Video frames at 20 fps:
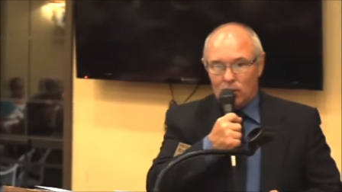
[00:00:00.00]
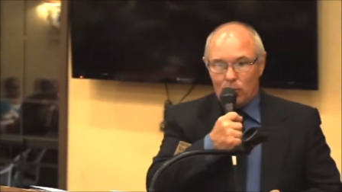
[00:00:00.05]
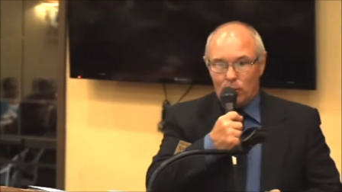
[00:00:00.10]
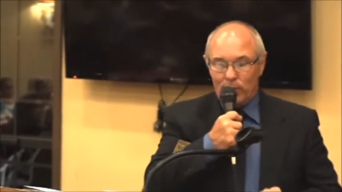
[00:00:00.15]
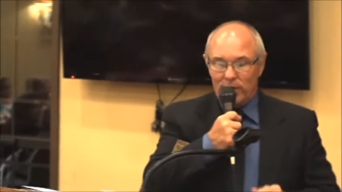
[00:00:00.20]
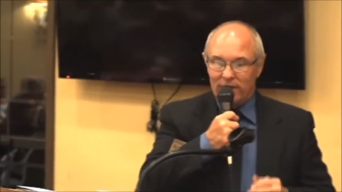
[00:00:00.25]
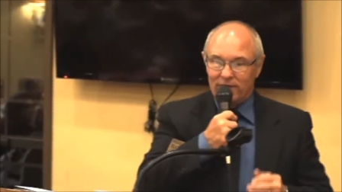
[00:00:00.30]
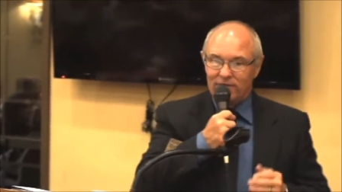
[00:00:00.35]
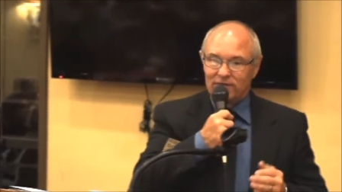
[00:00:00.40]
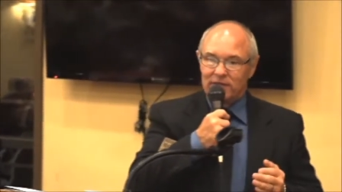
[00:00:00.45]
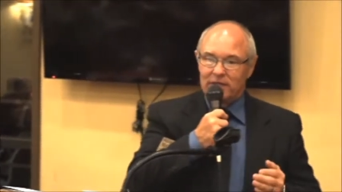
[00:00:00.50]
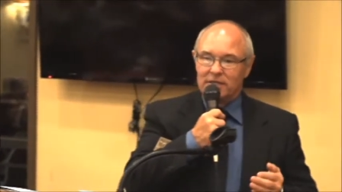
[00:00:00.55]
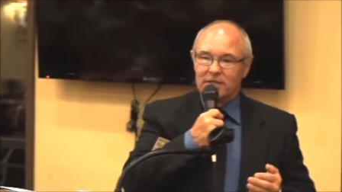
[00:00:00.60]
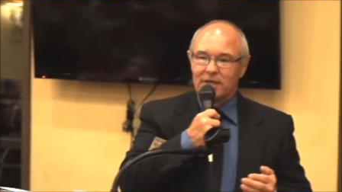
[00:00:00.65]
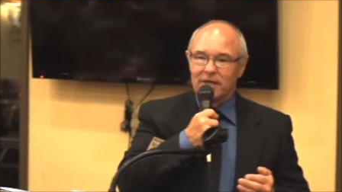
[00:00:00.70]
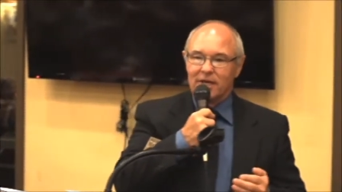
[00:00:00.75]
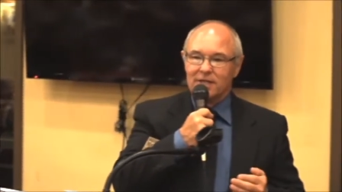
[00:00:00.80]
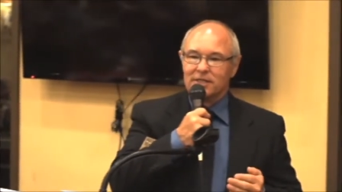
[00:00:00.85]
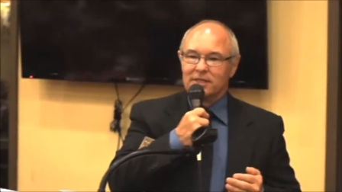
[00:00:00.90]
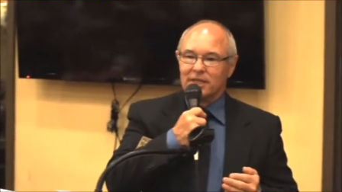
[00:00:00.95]
We have
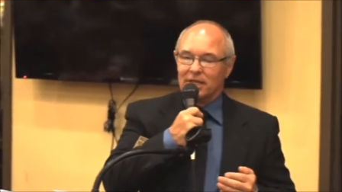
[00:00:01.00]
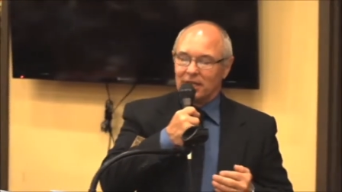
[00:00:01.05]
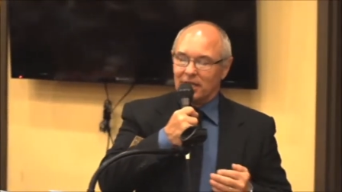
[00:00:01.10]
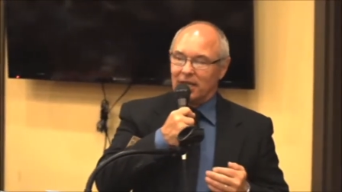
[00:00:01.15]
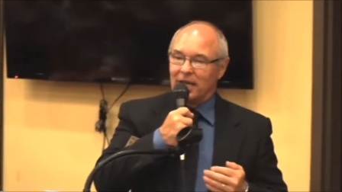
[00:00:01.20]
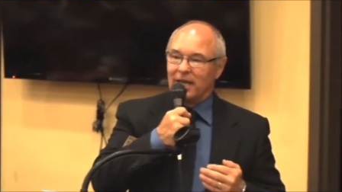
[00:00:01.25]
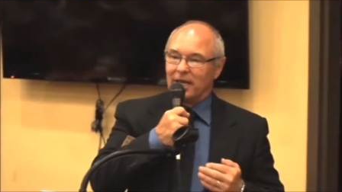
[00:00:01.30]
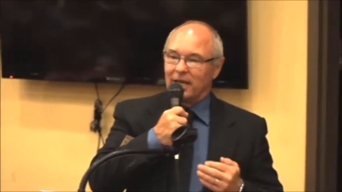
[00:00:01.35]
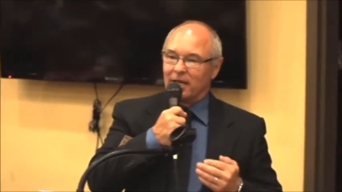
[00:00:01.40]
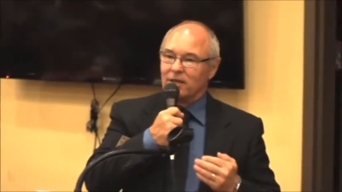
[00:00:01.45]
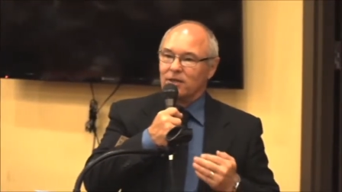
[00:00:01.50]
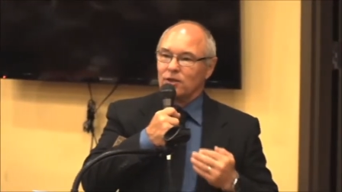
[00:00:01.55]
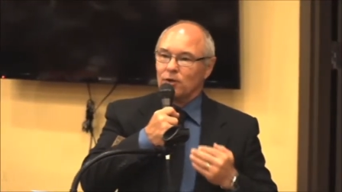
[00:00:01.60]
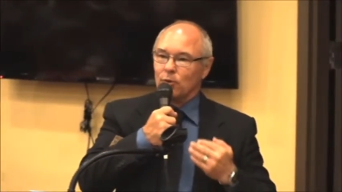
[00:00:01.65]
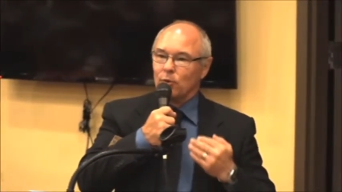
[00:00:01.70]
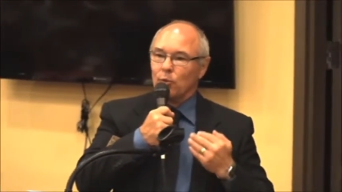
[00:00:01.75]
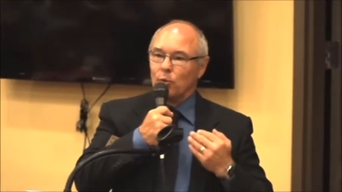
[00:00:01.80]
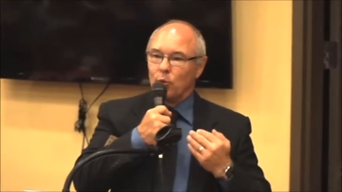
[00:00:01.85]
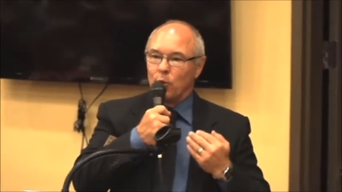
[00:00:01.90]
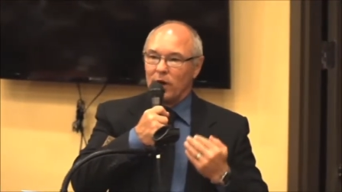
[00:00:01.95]
discussed at length
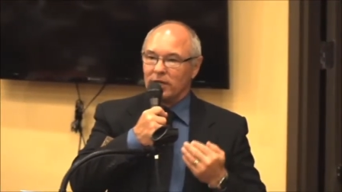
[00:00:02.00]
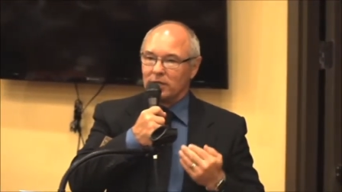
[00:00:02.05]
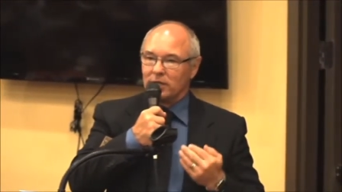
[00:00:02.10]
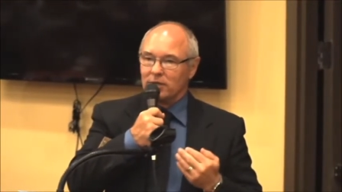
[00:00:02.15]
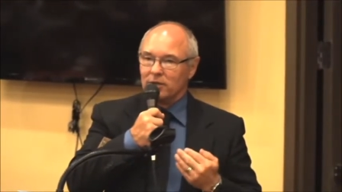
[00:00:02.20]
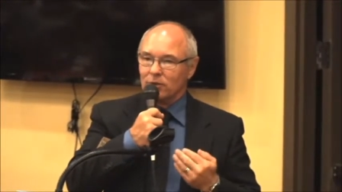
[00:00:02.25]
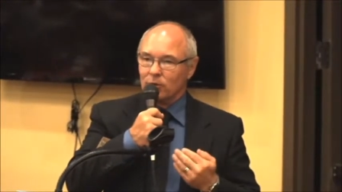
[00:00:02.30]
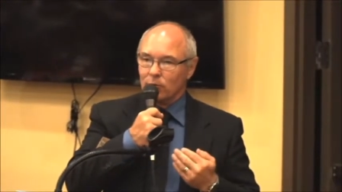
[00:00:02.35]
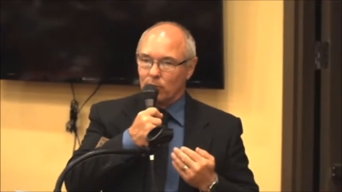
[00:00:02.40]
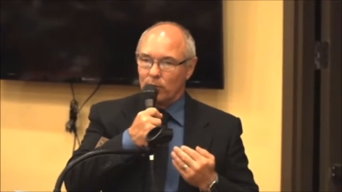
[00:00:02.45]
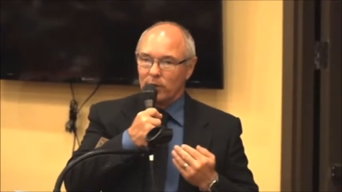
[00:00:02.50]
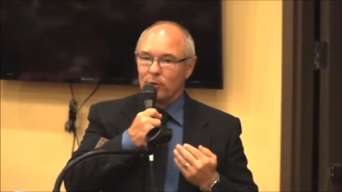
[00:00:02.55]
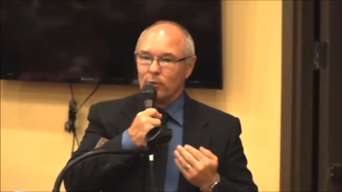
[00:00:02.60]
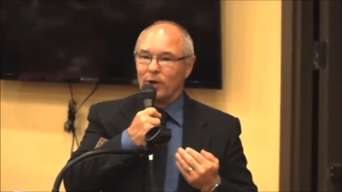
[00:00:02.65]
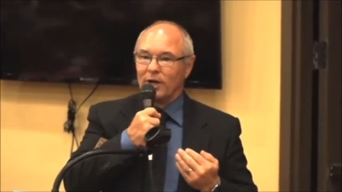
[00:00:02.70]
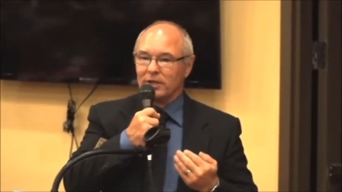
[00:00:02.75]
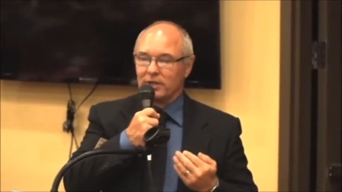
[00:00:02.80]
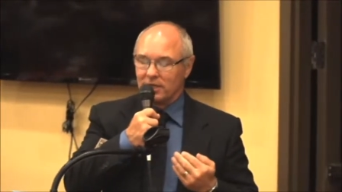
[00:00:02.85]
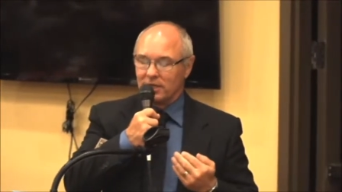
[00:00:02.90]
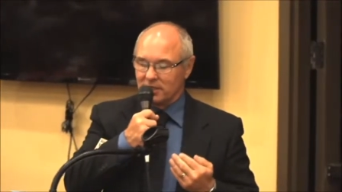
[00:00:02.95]
what we
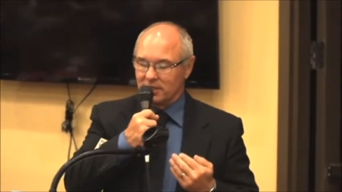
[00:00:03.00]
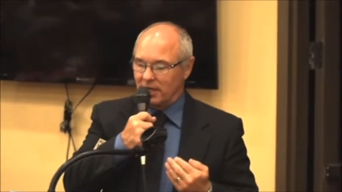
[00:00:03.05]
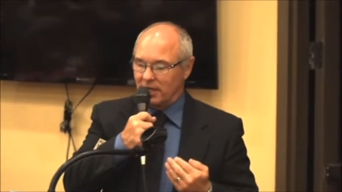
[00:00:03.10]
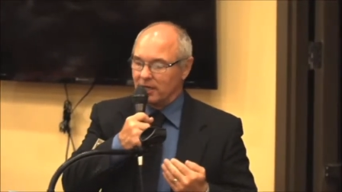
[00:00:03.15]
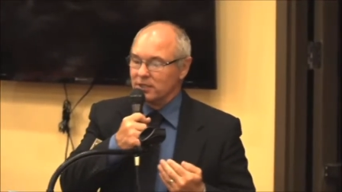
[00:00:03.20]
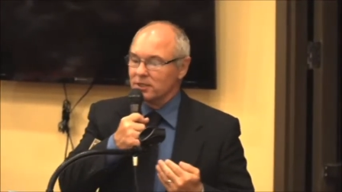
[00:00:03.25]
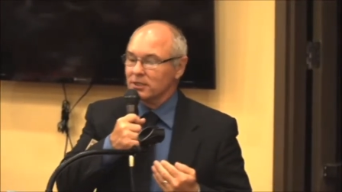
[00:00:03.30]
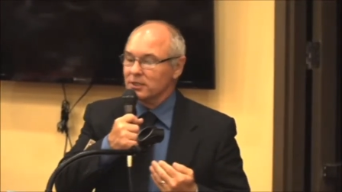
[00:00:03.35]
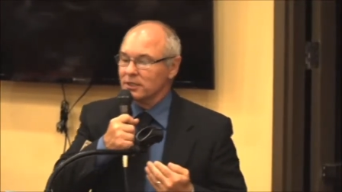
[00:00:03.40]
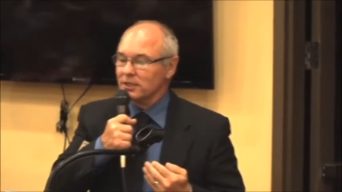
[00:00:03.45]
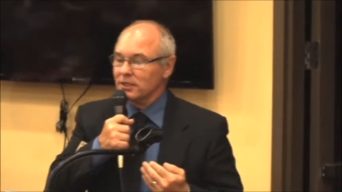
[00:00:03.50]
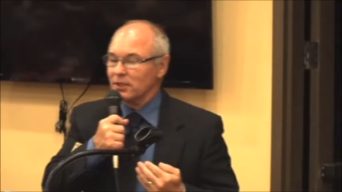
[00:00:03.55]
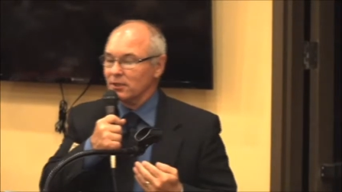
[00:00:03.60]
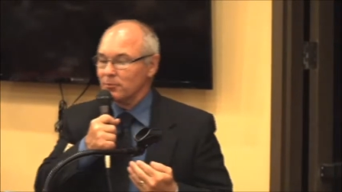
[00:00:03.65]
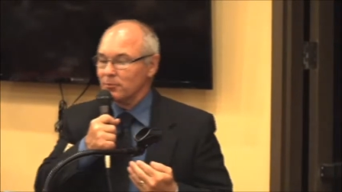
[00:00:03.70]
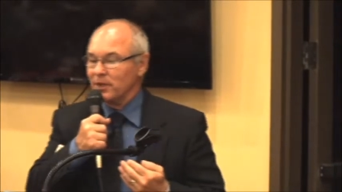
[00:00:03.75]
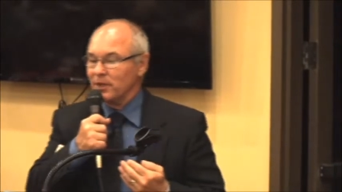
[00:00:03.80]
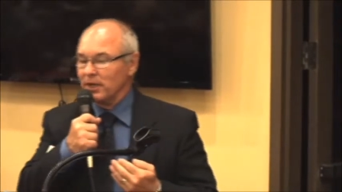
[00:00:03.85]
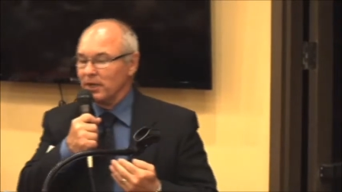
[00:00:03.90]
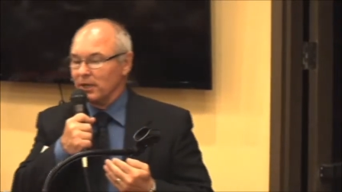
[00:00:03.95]
want this agency to
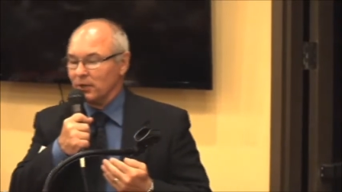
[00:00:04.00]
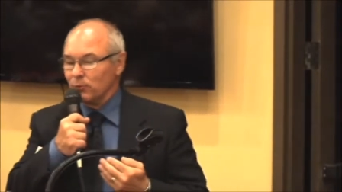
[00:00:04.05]
be,